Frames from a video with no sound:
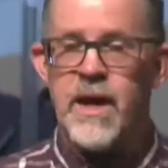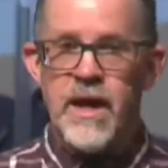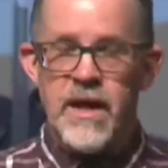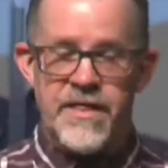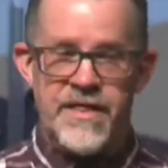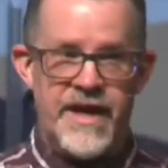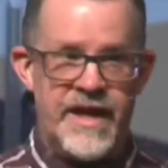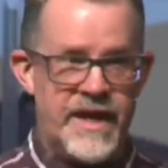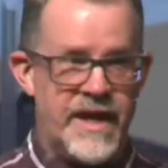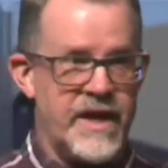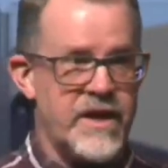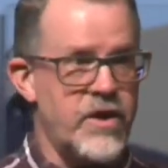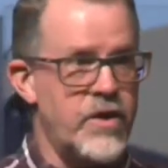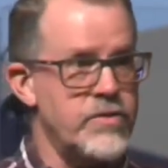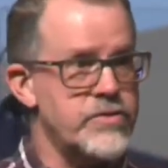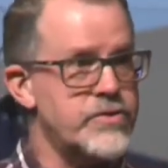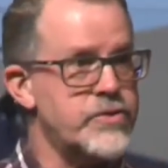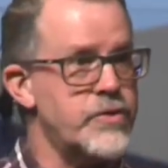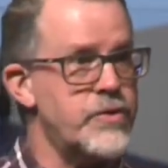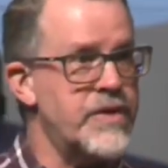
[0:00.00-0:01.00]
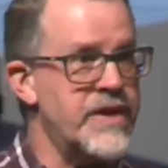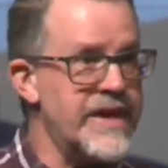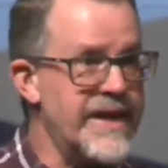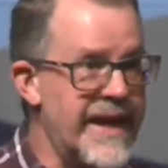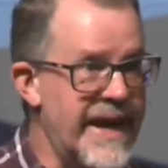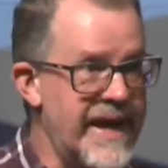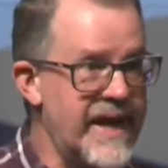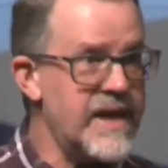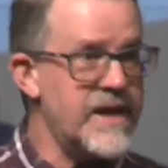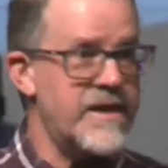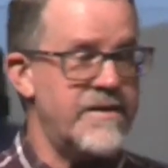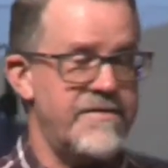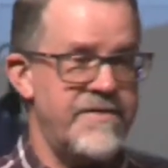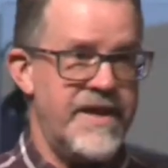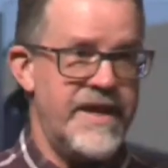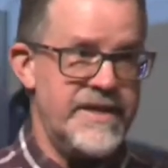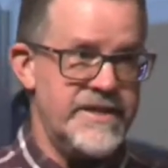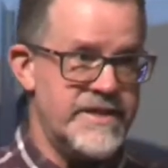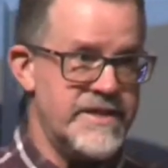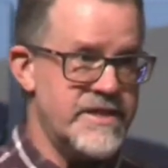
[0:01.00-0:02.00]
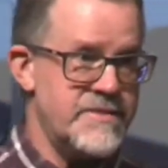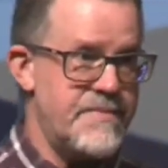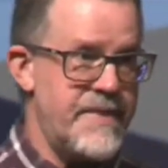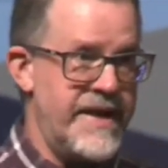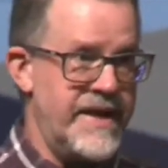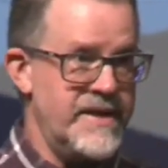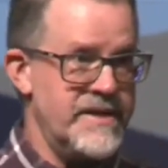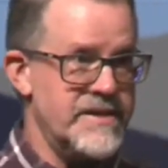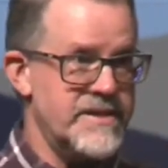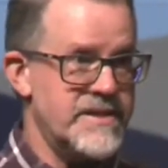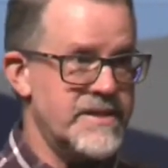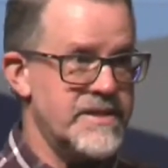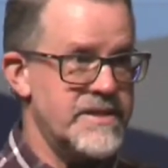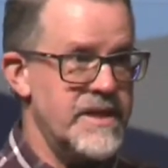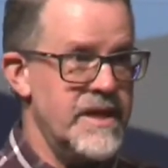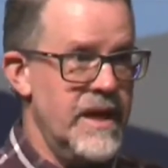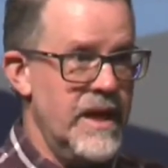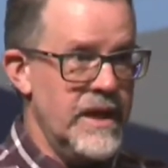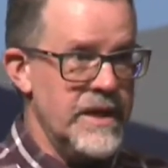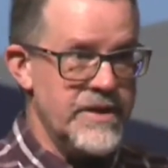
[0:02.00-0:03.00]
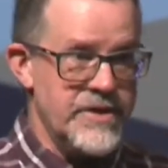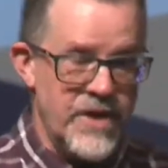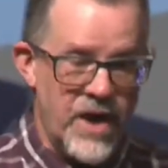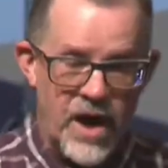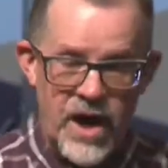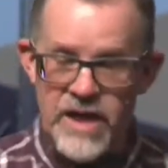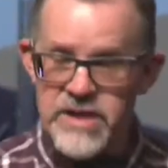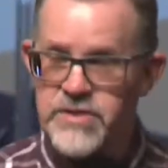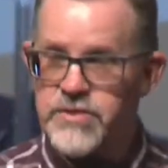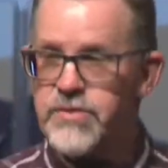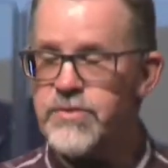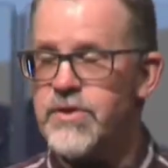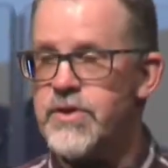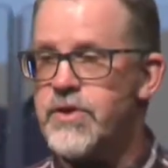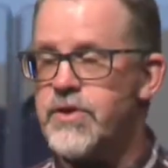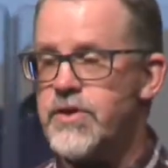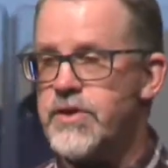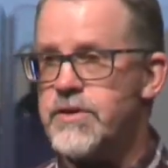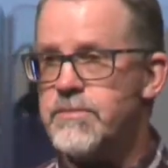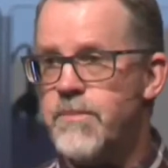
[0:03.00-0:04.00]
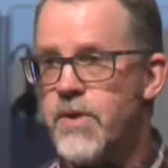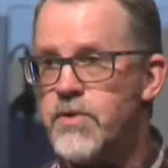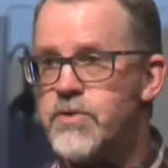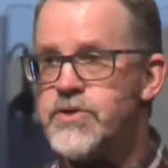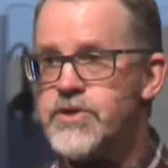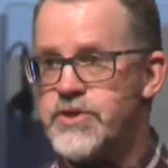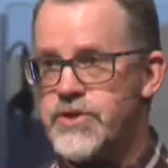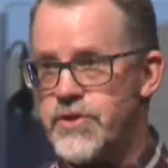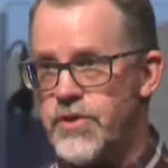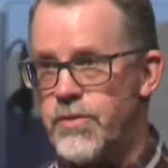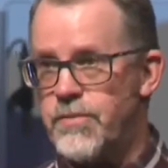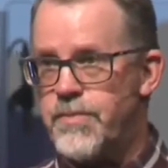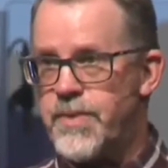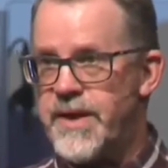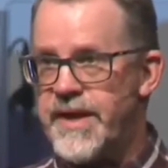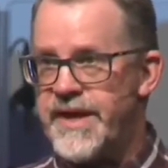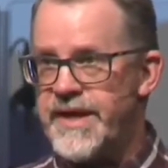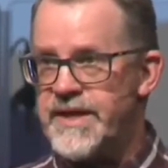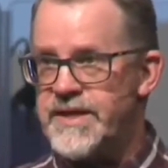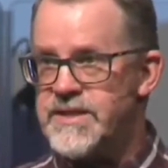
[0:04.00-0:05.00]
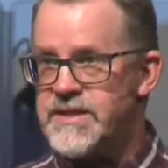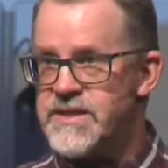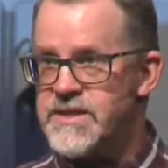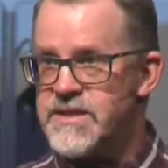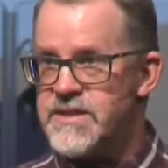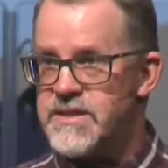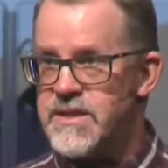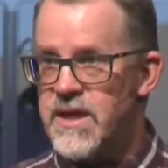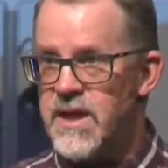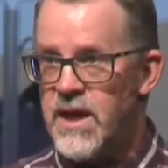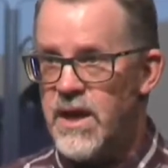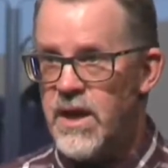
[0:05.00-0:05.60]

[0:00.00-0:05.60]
then I go to a negative headspace, not to a good emotional place.